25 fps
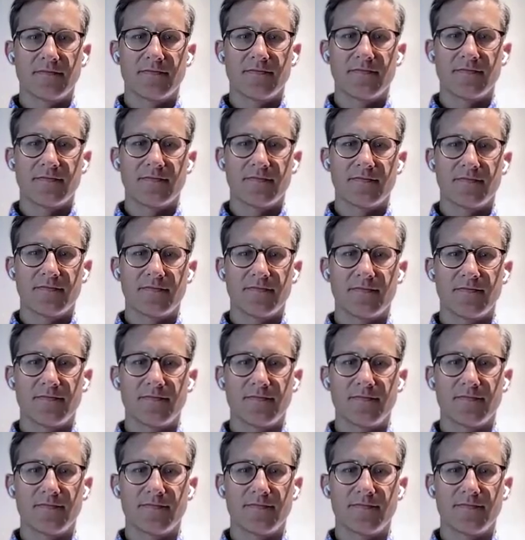
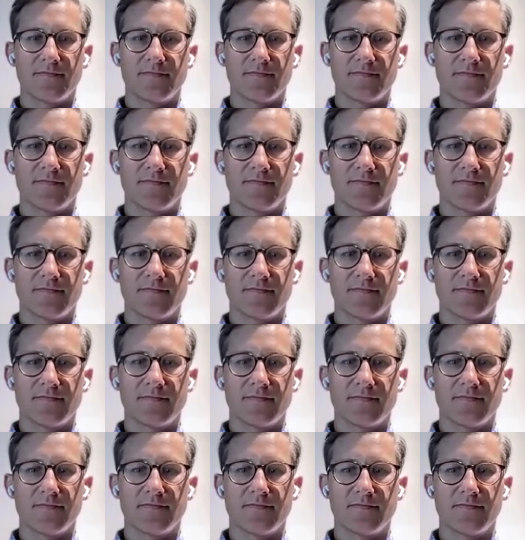
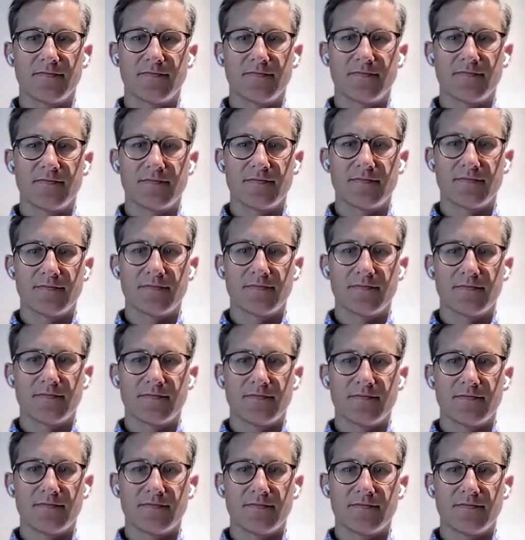
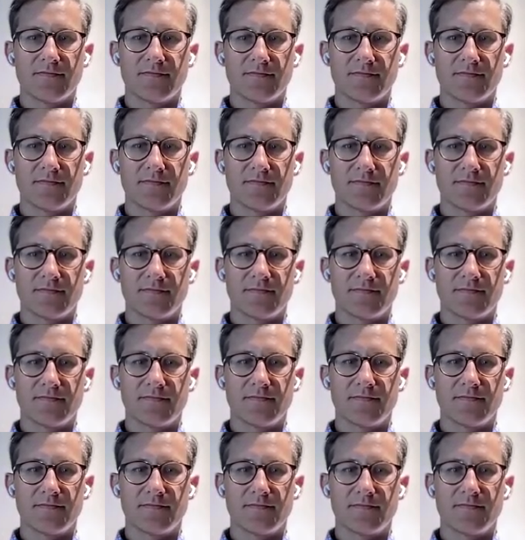
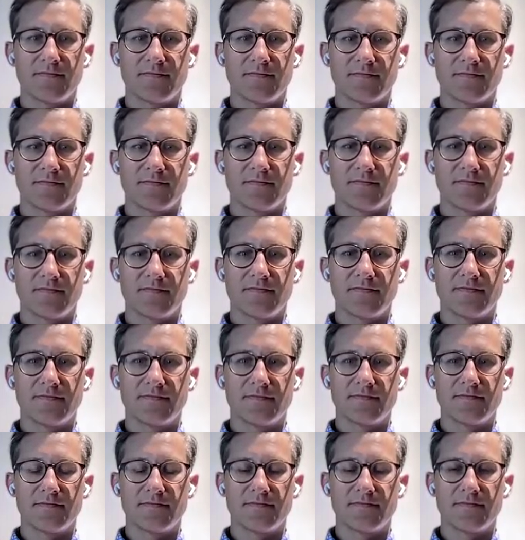
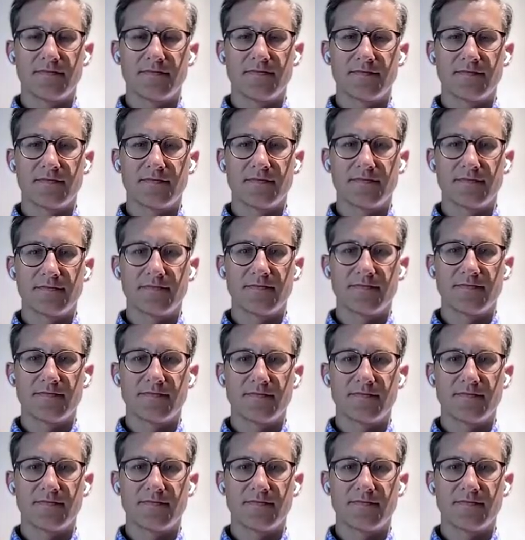The person shown says nothing.